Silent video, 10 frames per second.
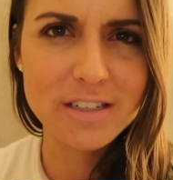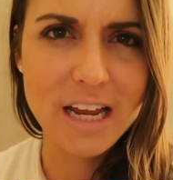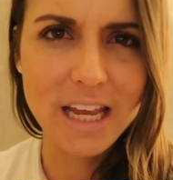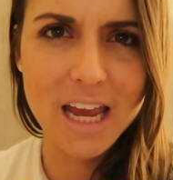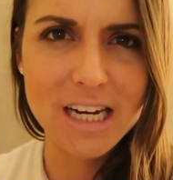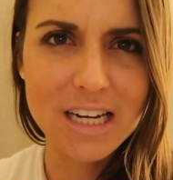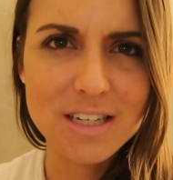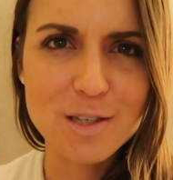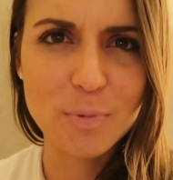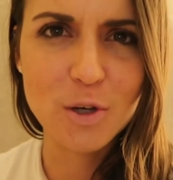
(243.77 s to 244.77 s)
dedicated and
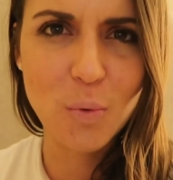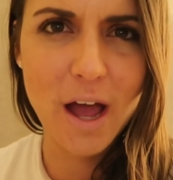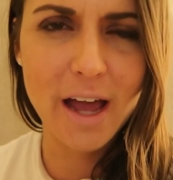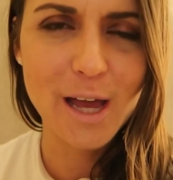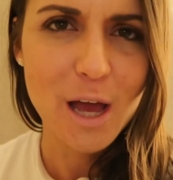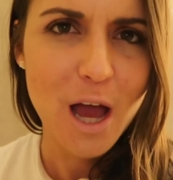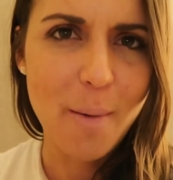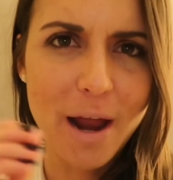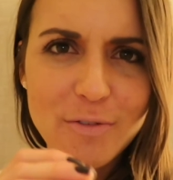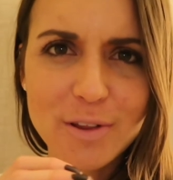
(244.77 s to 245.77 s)
disciplined way
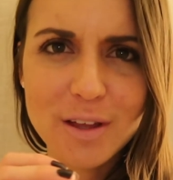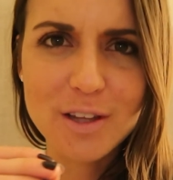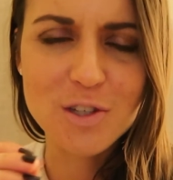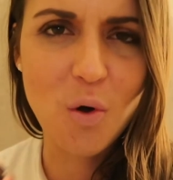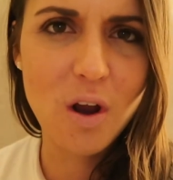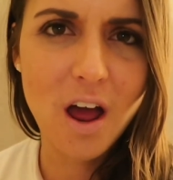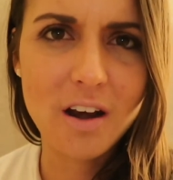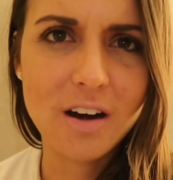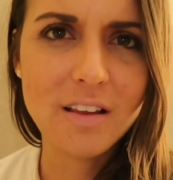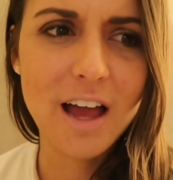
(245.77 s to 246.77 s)
about everything that's going on
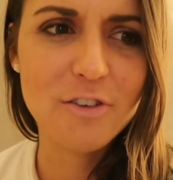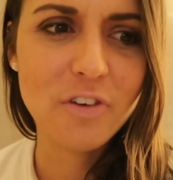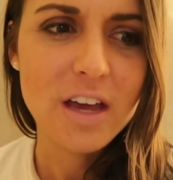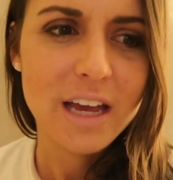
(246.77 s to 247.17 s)
in our life.